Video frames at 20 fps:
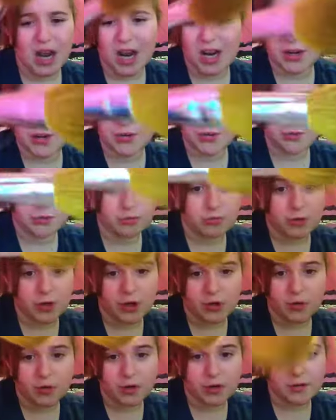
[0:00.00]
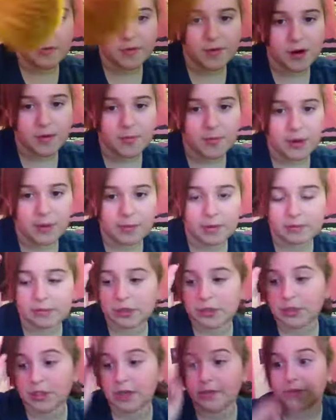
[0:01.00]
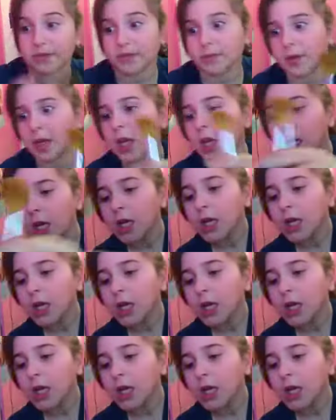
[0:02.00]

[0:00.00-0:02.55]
I don't know where it's from. My mom just gave it to me.